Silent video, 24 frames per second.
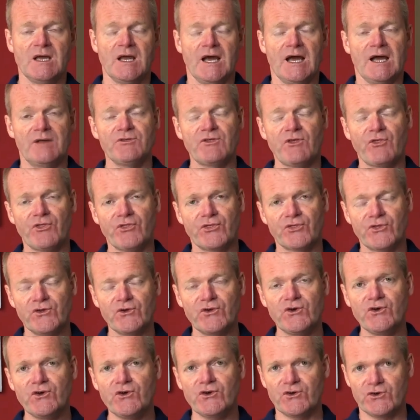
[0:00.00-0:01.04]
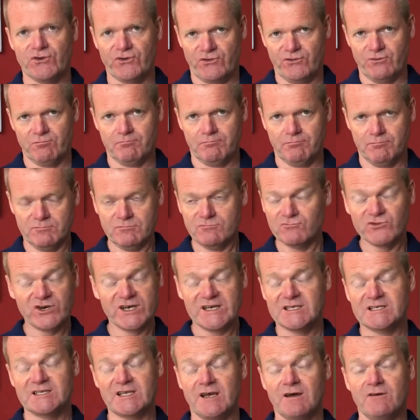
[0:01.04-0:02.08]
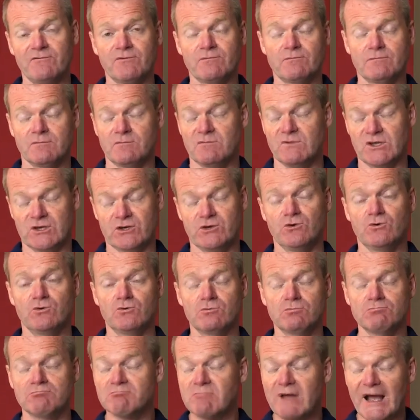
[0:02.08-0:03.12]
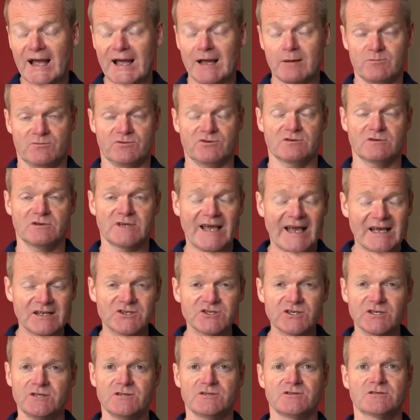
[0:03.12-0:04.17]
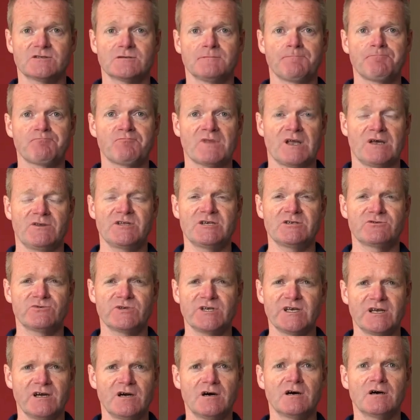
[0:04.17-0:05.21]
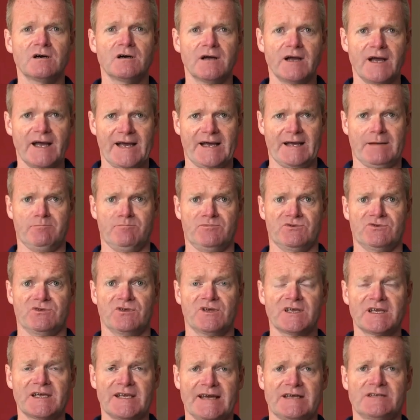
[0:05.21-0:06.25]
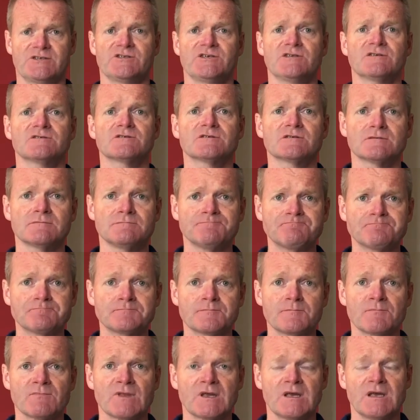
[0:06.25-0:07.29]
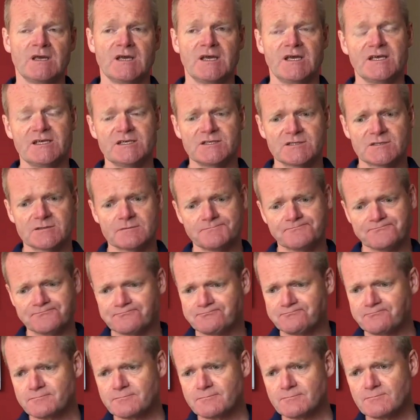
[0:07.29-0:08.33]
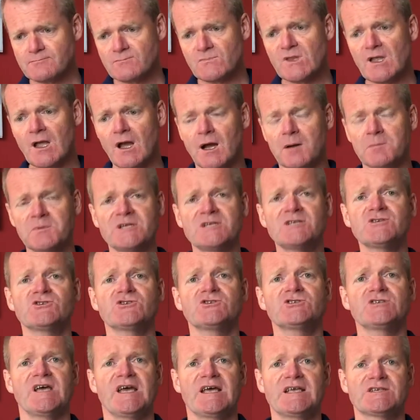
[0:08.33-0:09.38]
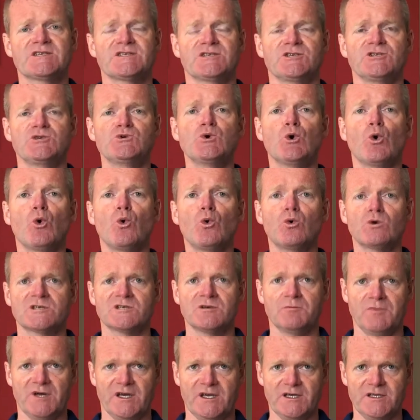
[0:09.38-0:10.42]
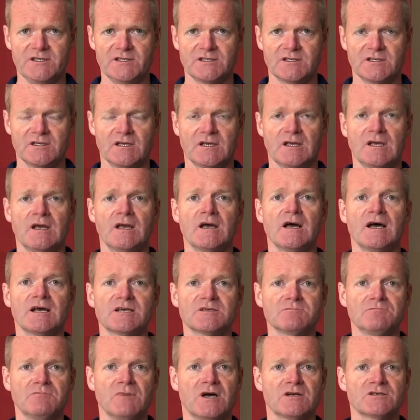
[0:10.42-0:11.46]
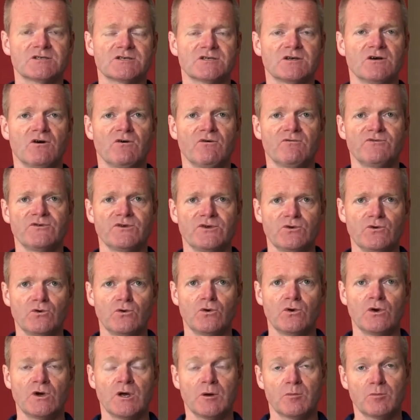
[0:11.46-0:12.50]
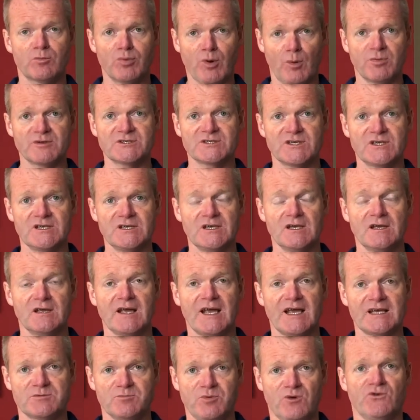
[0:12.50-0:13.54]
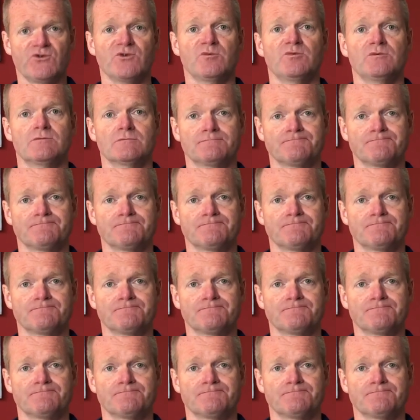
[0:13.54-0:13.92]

And the third really set of cool apps and gadgets, and these really are apps and gadgets, is I'm going to suggest you automate as much of your property as possible.